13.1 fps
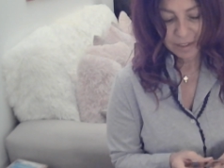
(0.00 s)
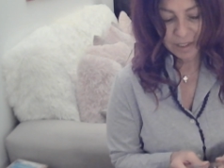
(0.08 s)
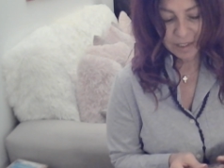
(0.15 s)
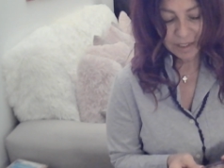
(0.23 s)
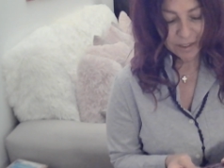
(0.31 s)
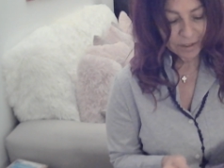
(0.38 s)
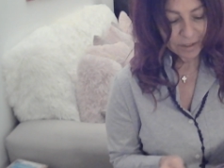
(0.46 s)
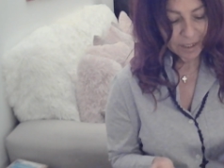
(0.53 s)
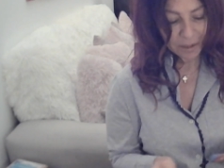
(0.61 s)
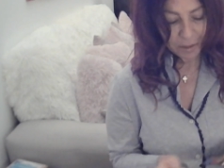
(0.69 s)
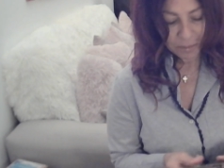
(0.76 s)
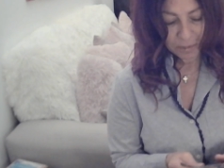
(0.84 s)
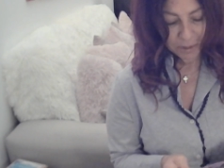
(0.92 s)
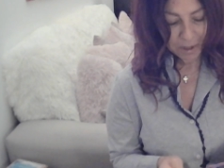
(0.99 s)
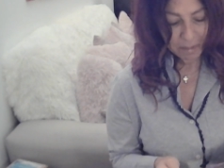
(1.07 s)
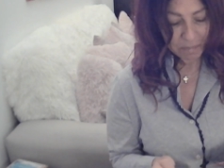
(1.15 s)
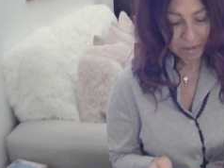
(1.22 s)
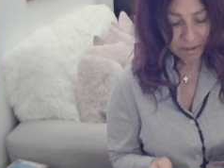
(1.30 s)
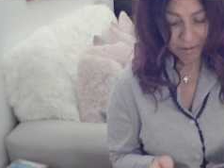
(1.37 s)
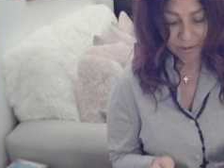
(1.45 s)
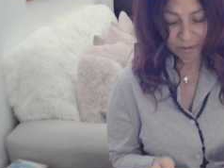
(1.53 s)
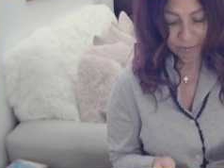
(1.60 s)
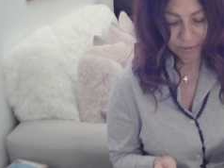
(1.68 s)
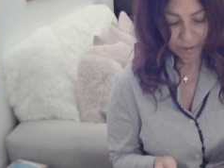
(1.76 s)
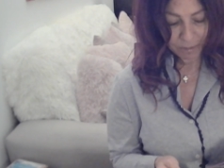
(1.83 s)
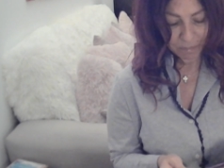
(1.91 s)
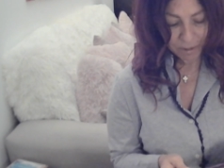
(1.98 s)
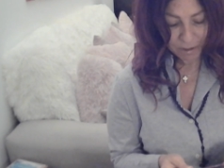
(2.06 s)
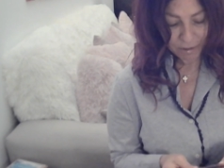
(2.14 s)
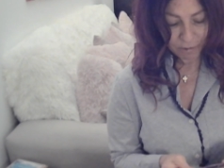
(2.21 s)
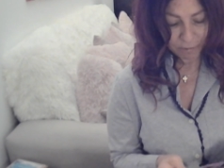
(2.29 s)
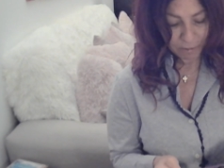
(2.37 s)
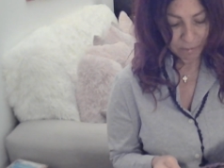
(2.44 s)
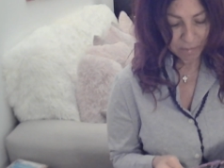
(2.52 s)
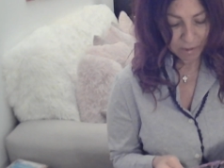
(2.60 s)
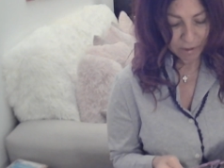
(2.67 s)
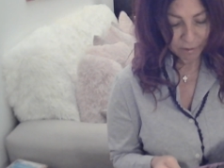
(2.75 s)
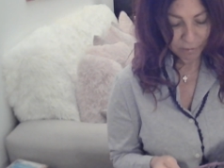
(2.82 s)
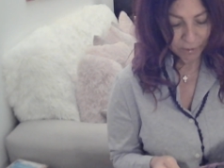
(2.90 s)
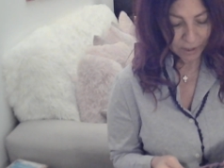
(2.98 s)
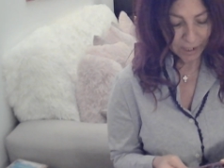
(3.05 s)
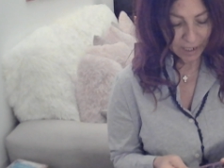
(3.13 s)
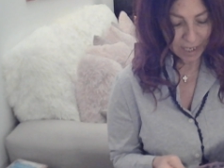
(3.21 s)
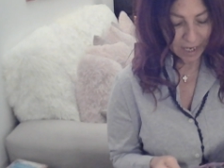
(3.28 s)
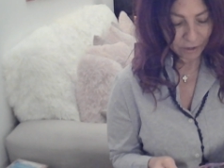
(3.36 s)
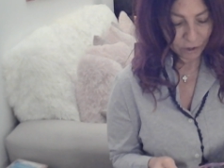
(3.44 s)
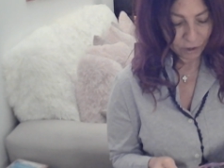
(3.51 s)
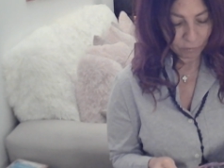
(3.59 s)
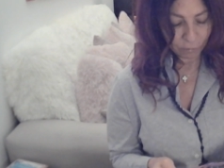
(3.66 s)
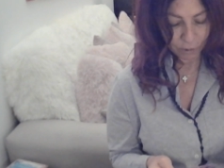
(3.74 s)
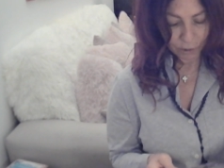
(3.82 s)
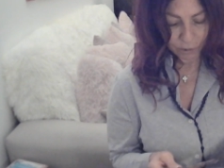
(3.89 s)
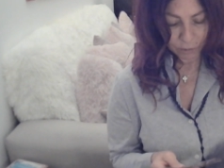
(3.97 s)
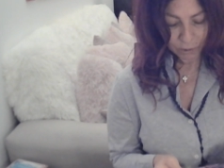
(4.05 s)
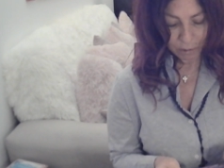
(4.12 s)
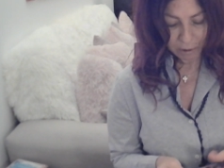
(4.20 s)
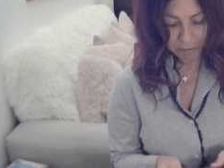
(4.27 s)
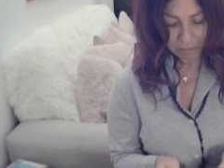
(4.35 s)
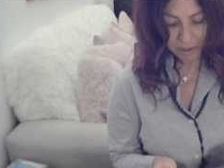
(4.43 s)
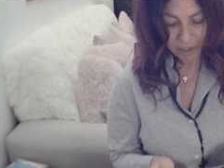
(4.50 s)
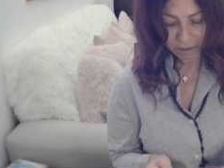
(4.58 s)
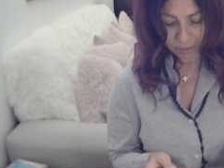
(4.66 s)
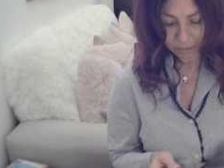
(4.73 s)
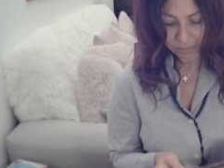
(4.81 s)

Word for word: This looks like a really beautiful, beautiful, beautiful connection for you, Scorpio.